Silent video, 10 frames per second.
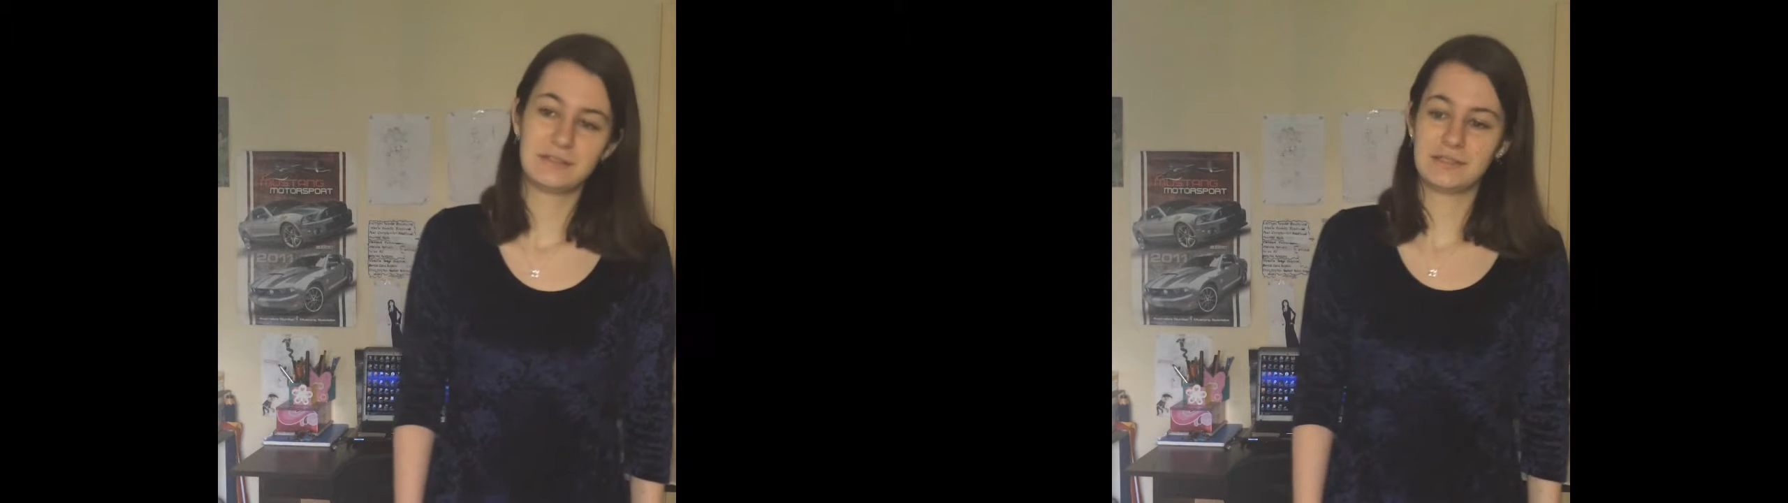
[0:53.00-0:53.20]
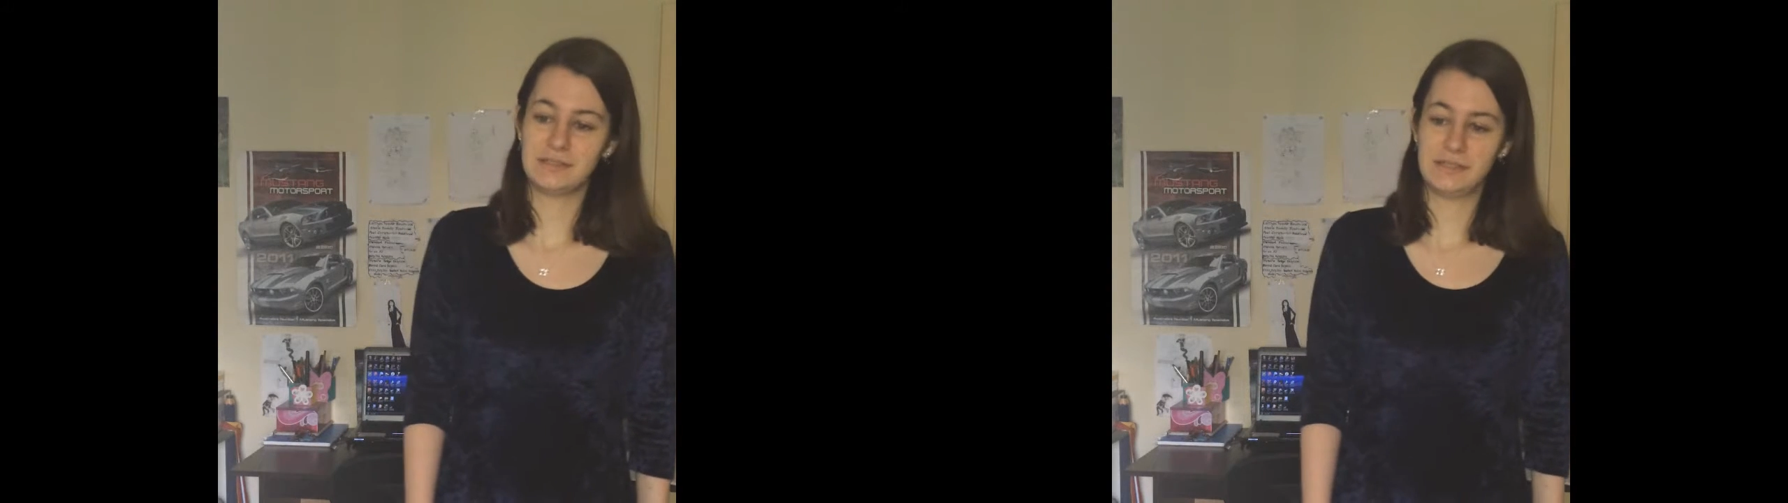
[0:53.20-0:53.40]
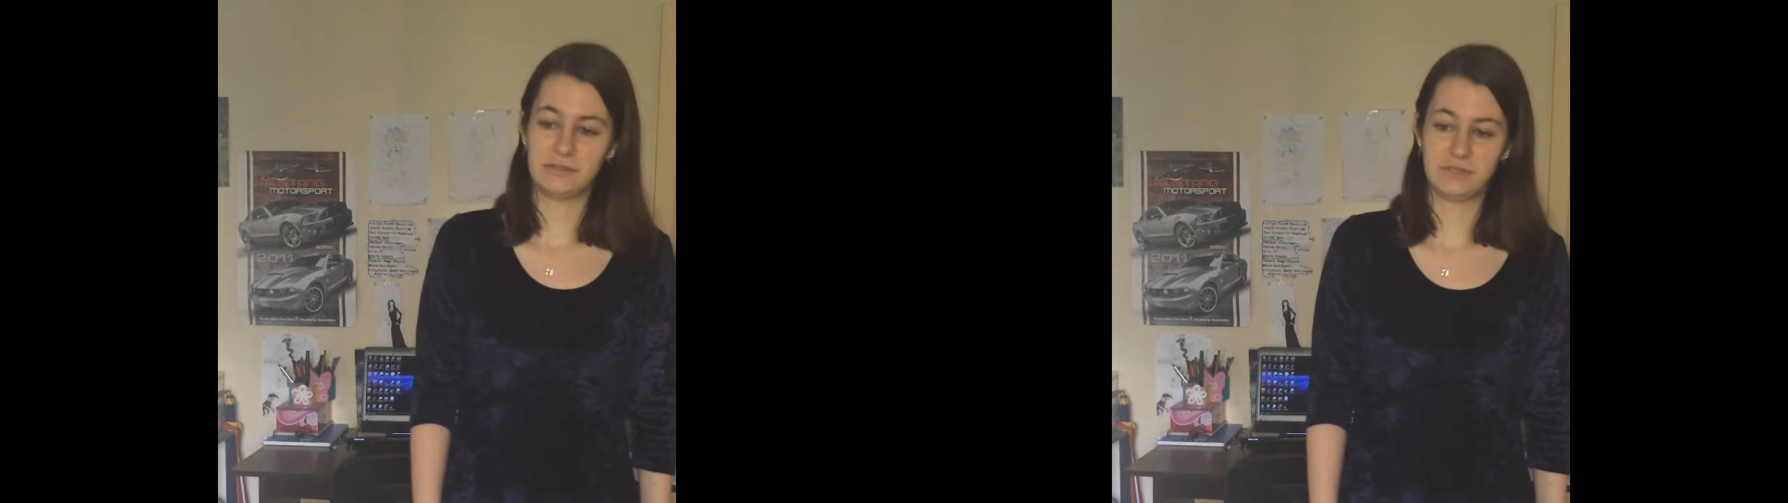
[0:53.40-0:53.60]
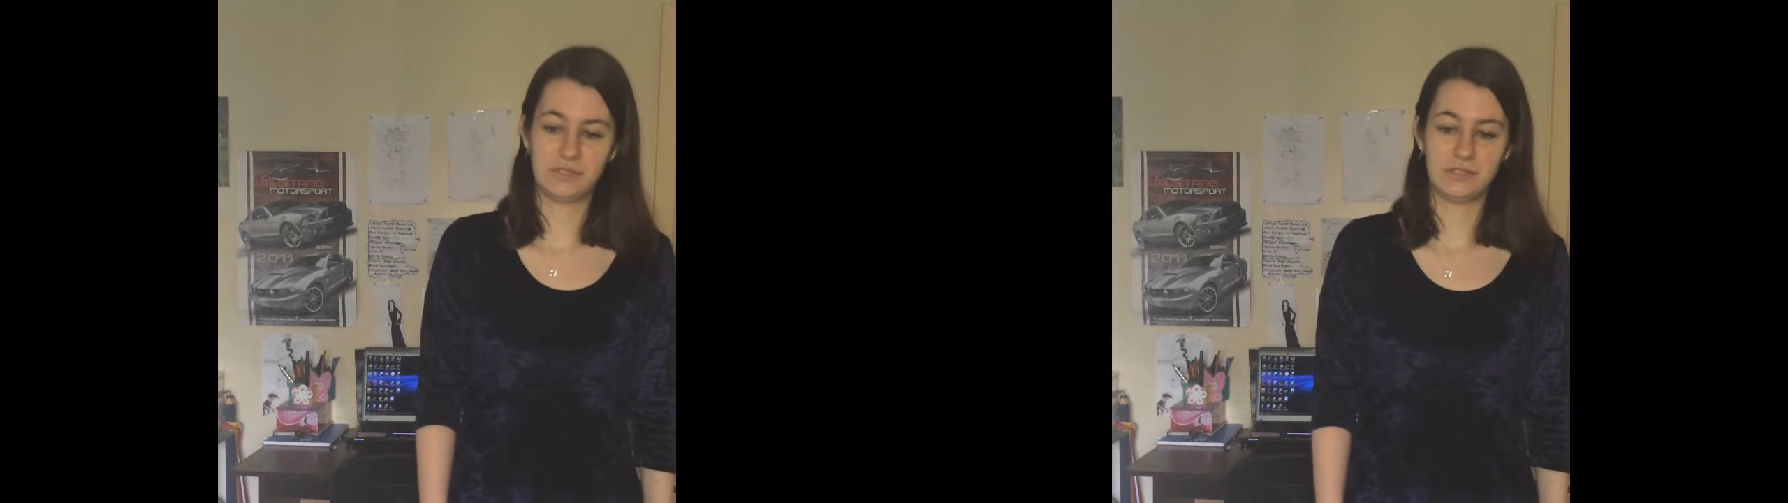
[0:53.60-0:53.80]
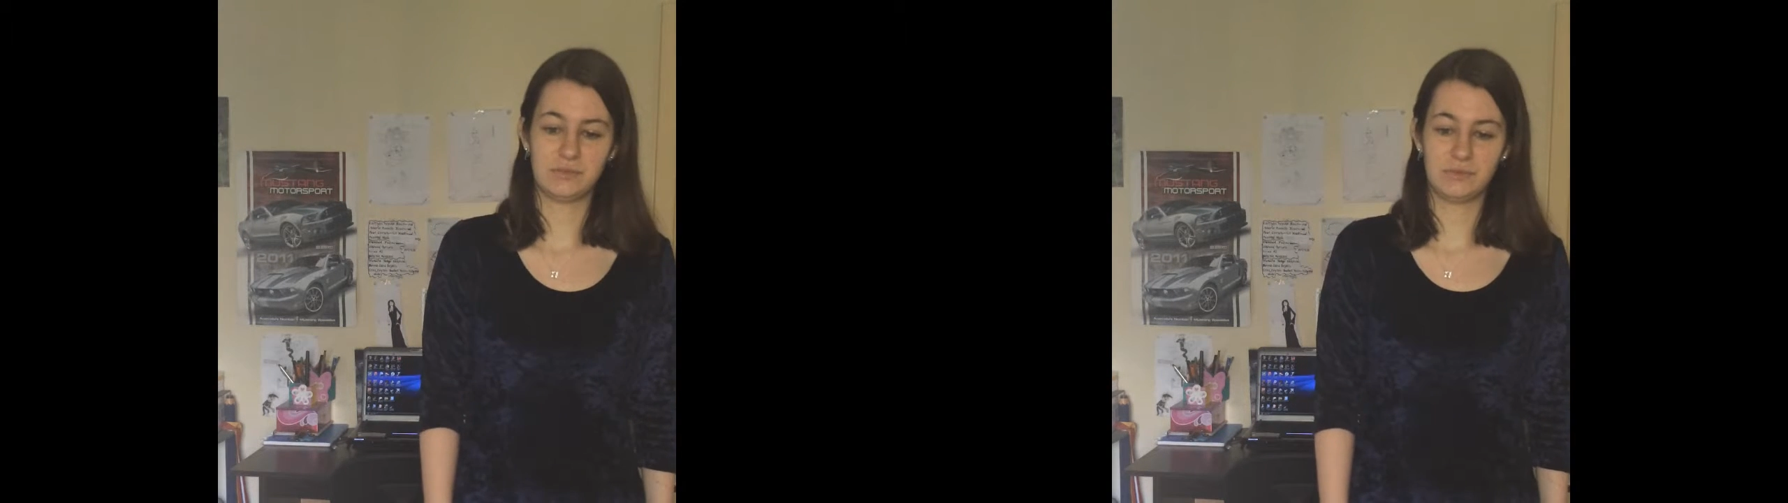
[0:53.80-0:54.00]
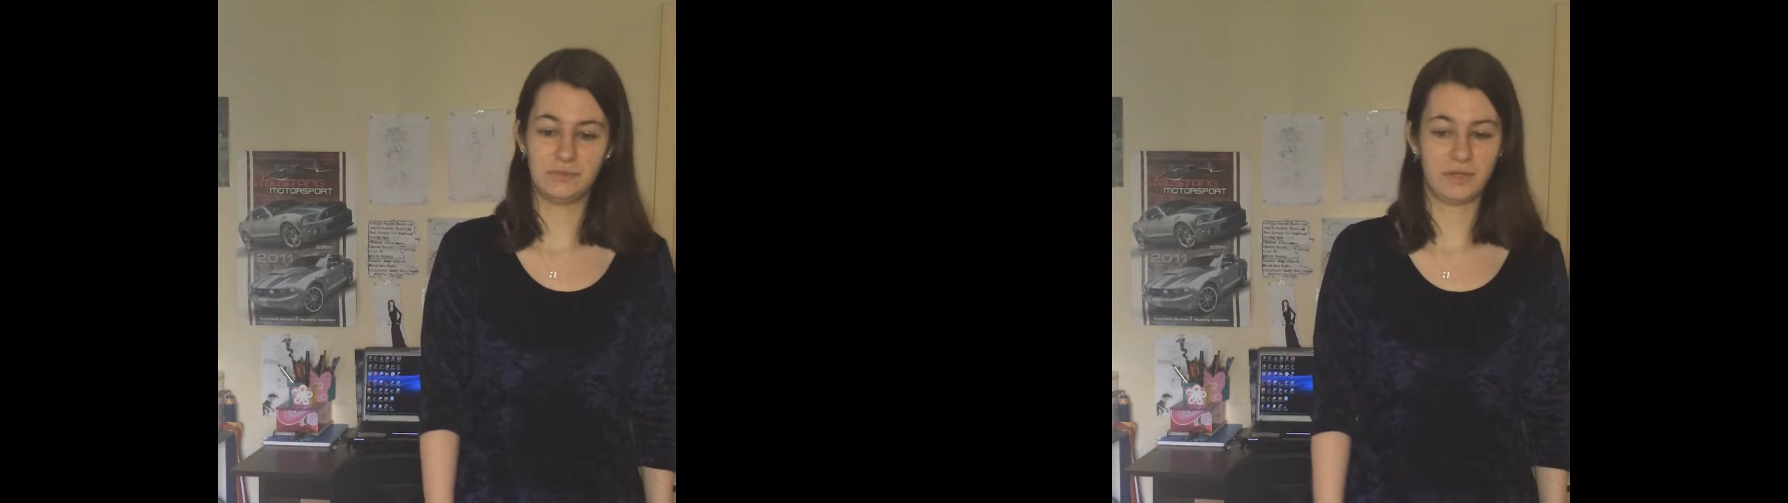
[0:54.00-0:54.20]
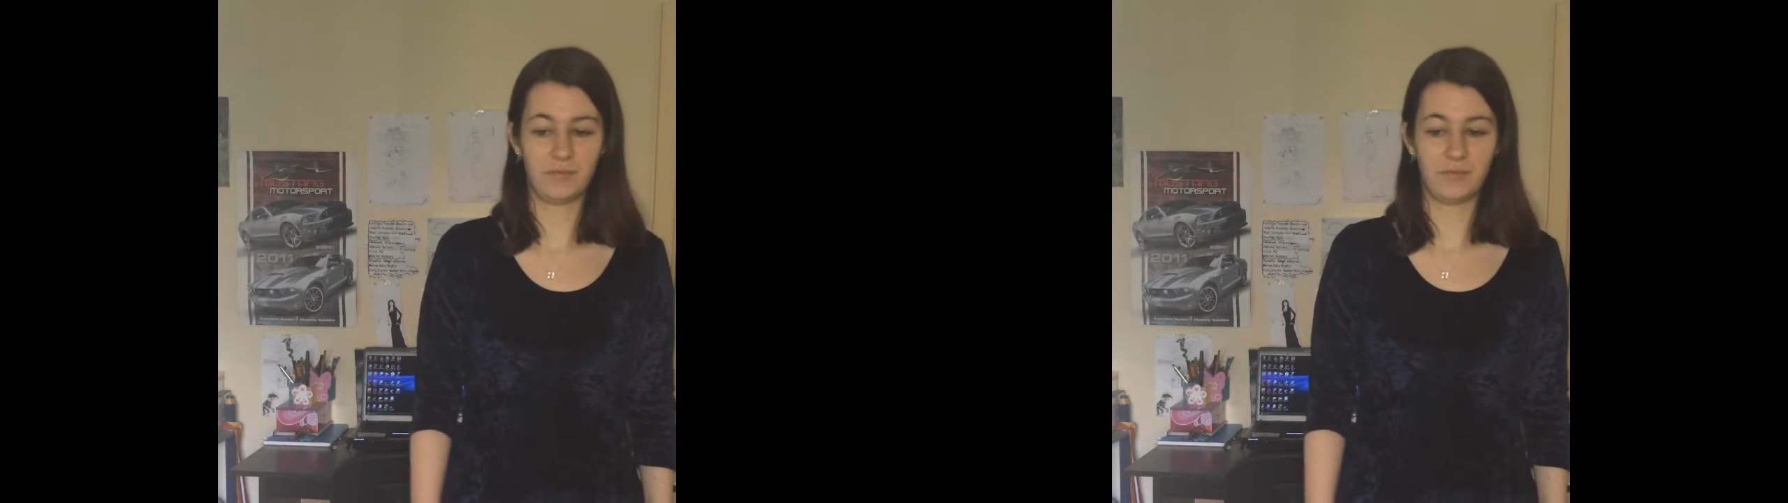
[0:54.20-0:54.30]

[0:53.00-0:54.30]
Sunday was terrible.